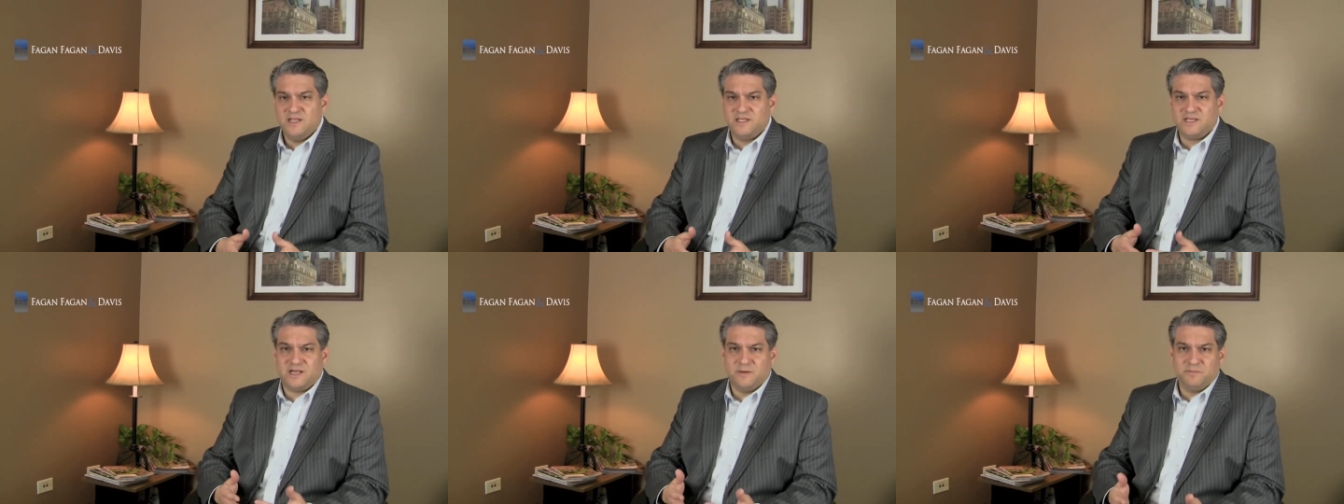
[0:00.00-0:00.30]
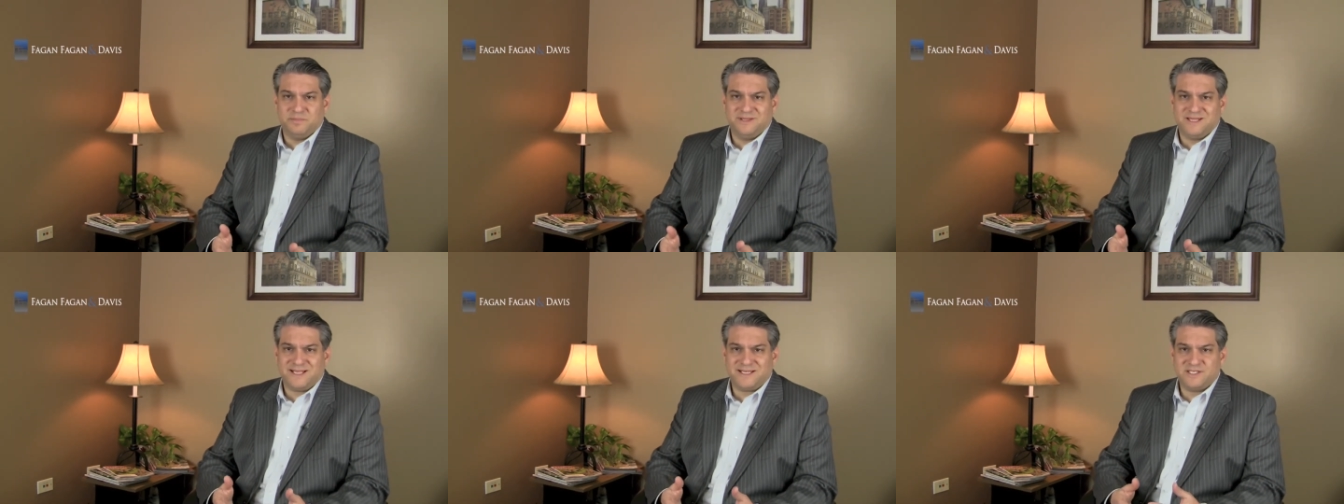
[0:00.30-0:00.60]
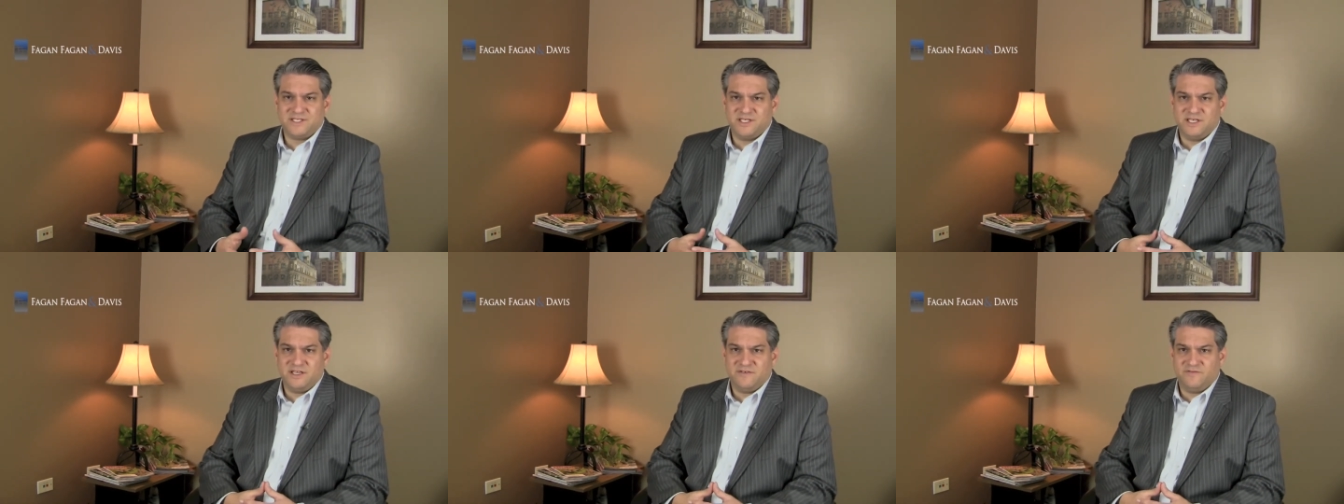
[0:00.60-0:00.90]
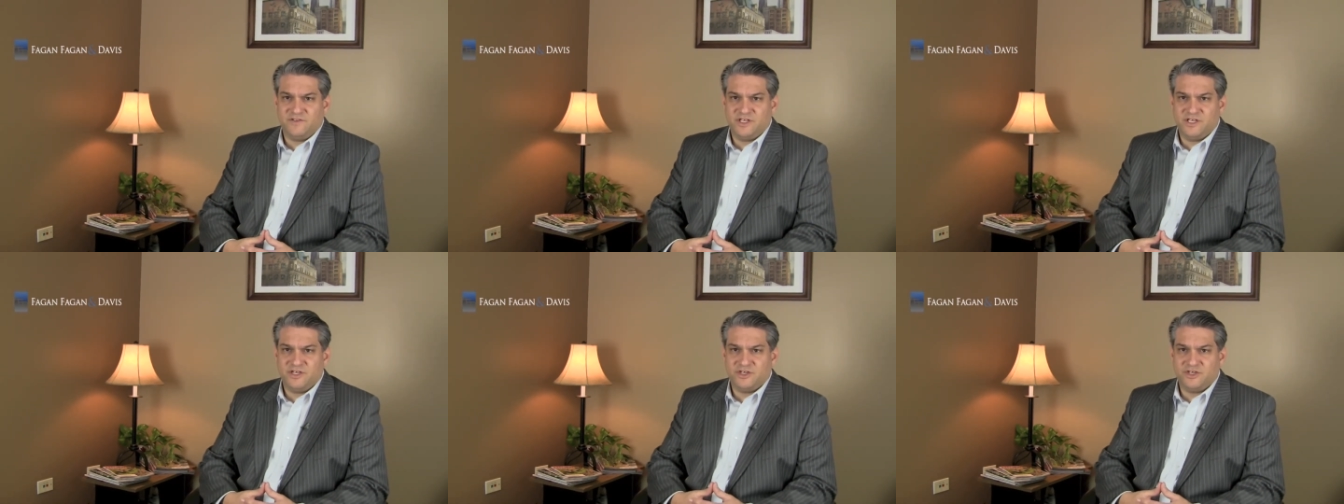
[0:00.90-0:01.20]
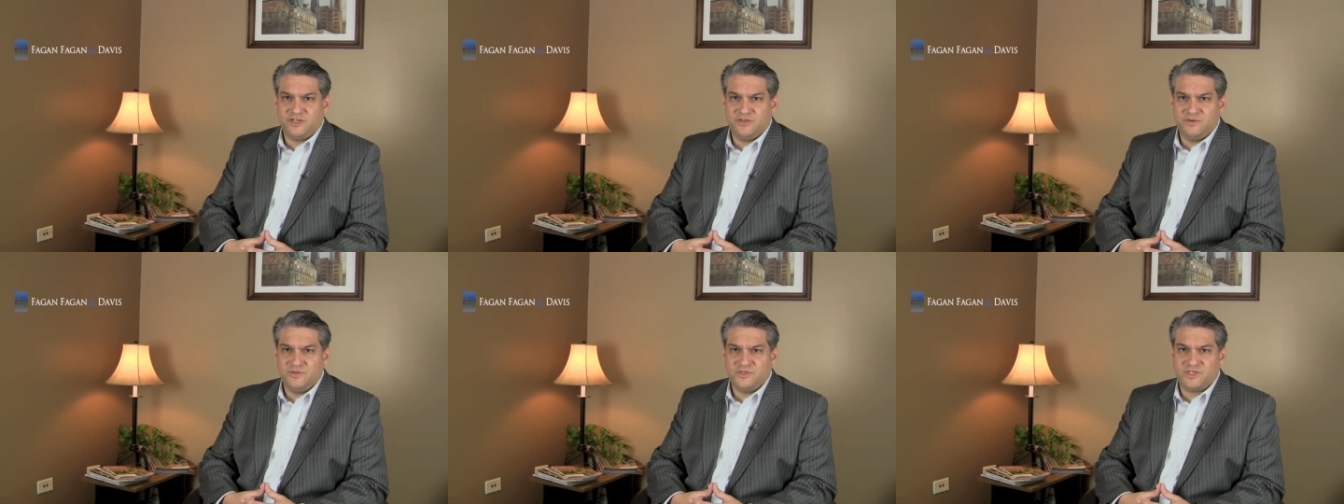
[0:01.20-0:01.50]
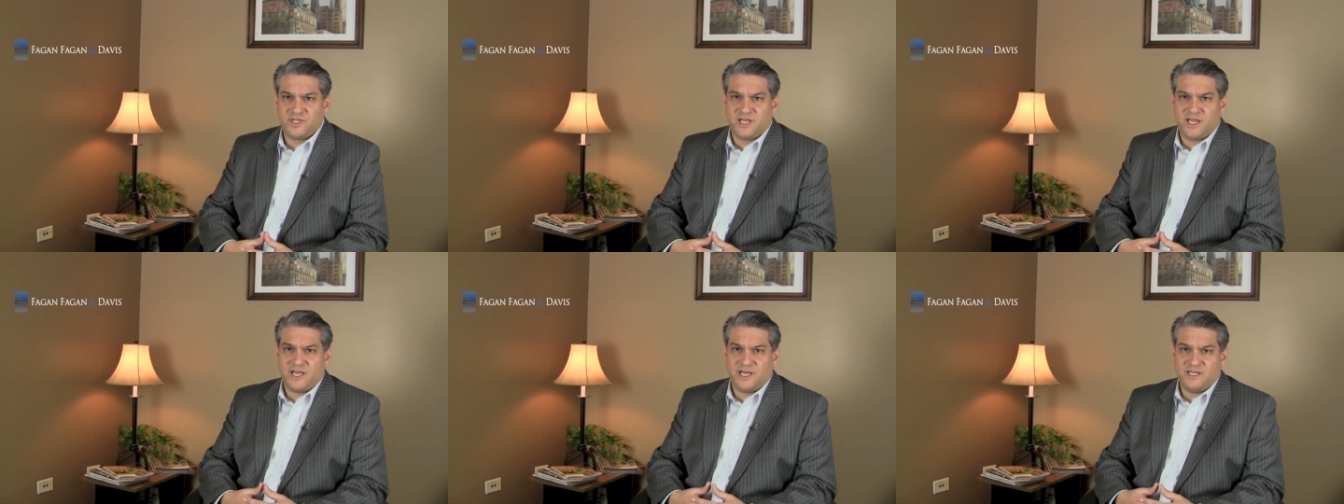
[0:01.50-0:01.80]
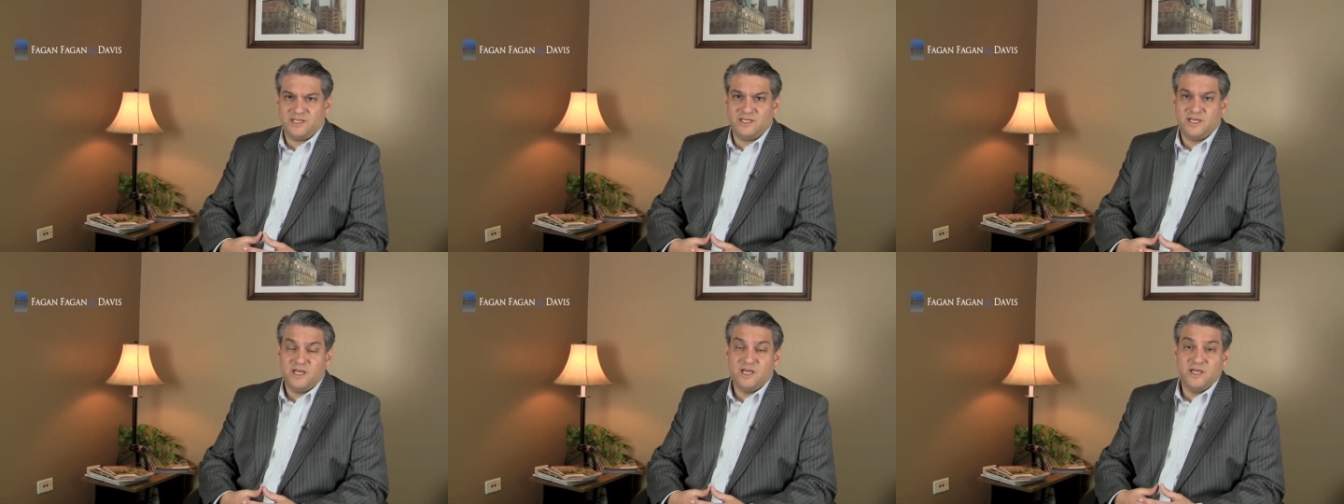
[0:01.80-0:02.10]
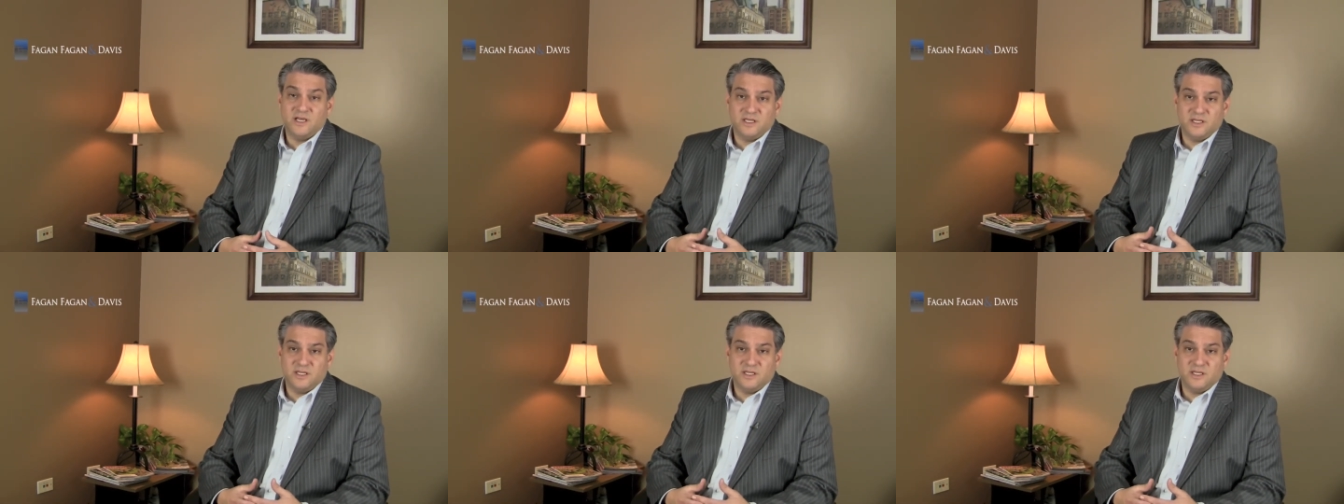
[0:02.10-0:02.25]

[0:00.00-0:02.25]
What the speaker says: the complexity of the issues and